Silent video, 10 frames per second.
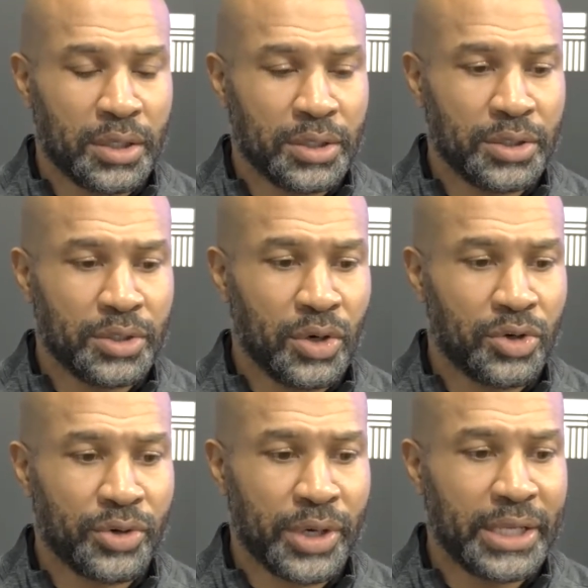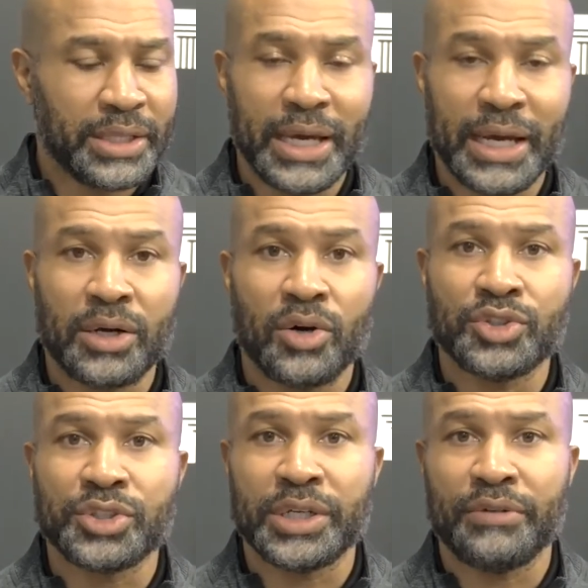you know, created that
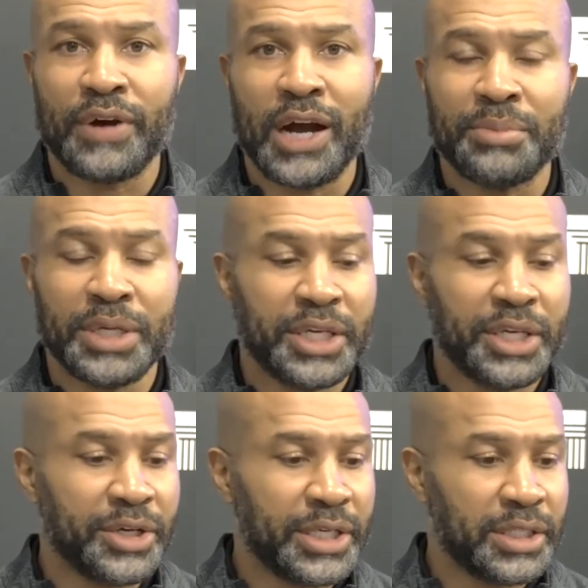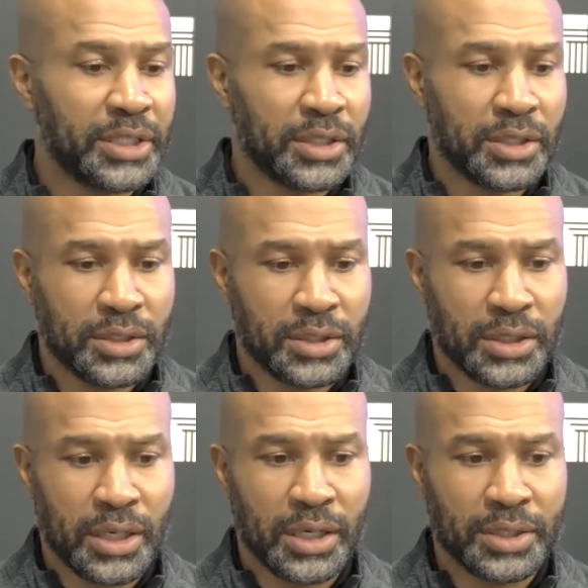culture and environment here, and
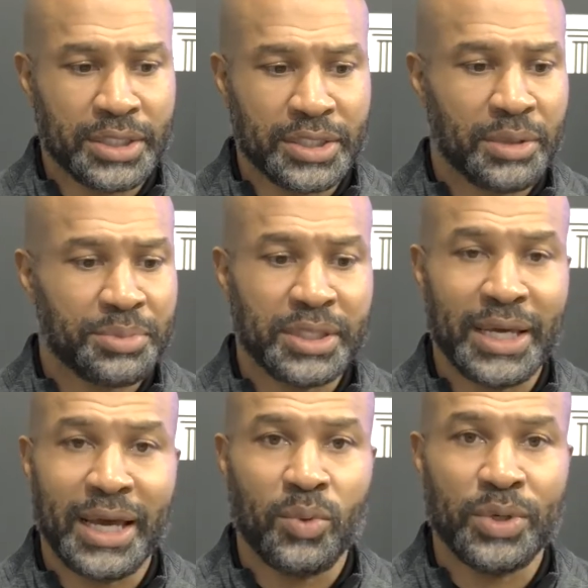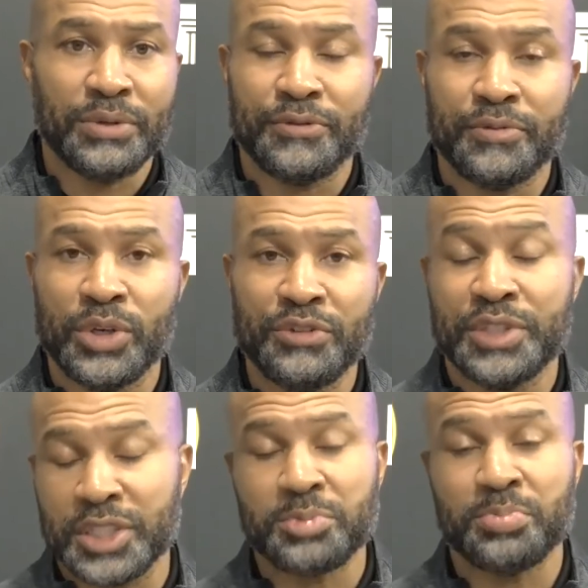it's something that
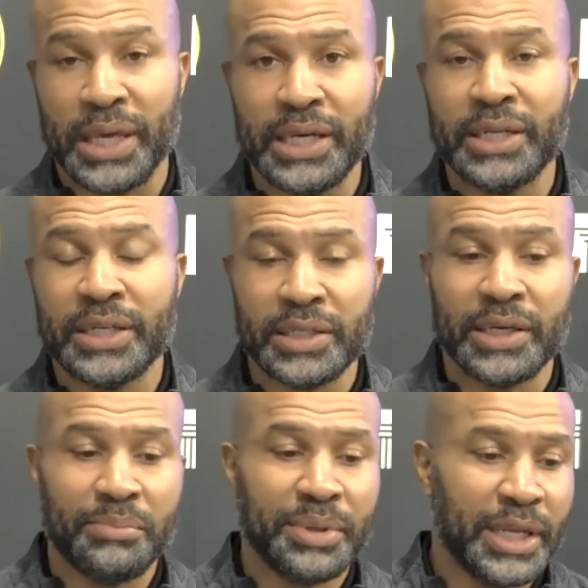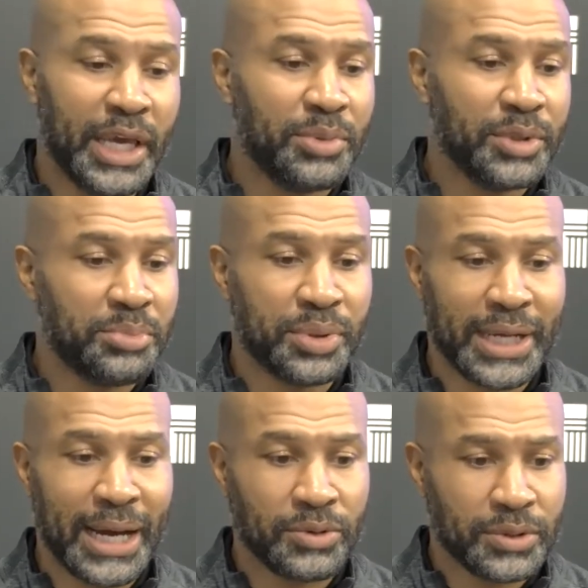we've displayed and been able to
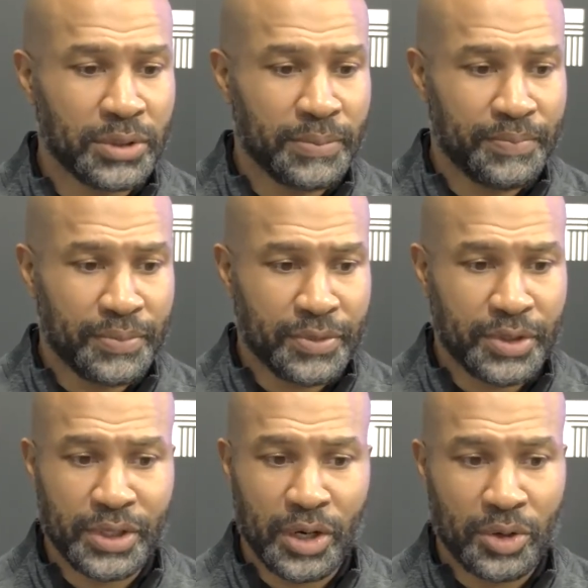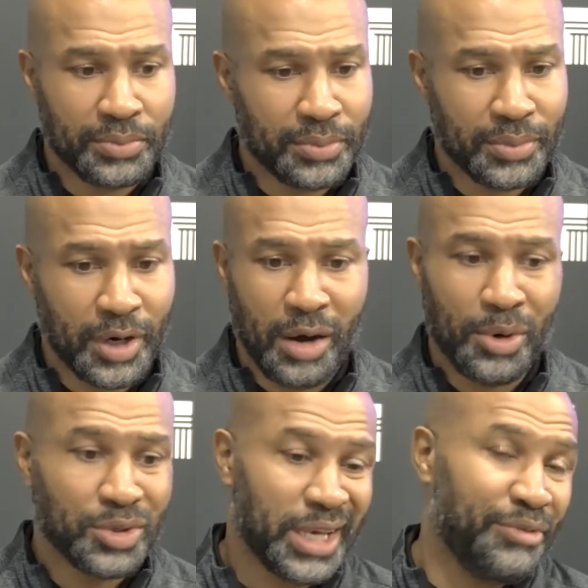put out, you know,
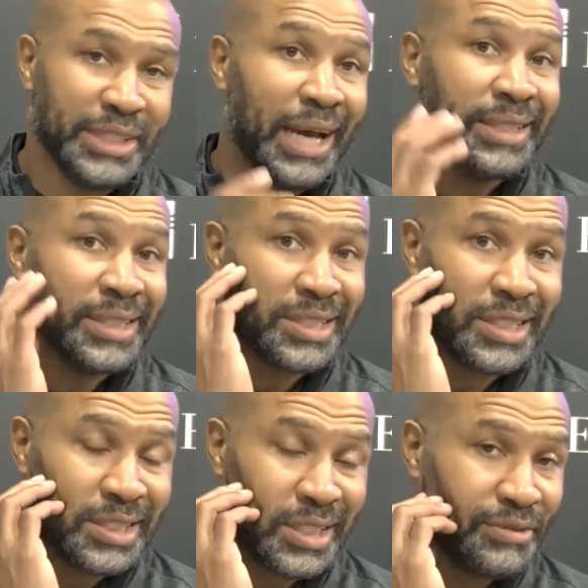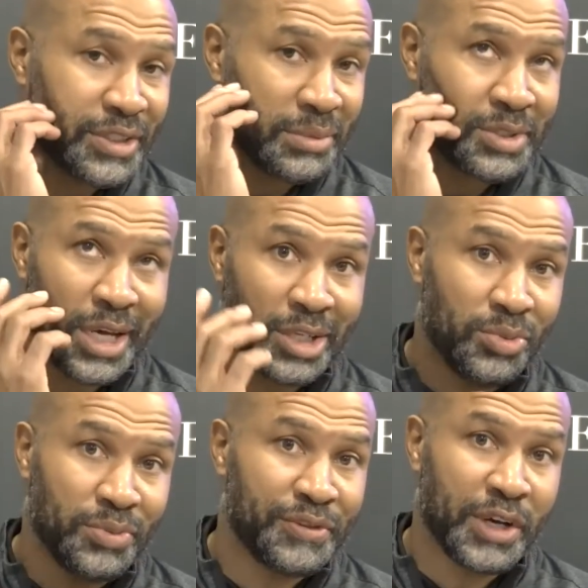almost every night this season, even sometimes
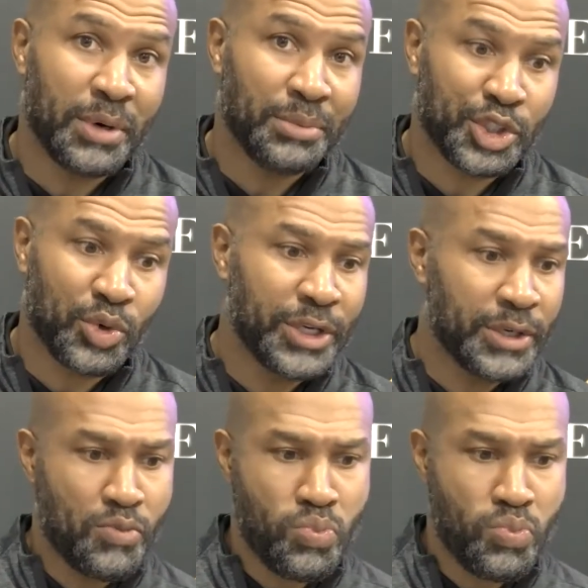when we've come up short,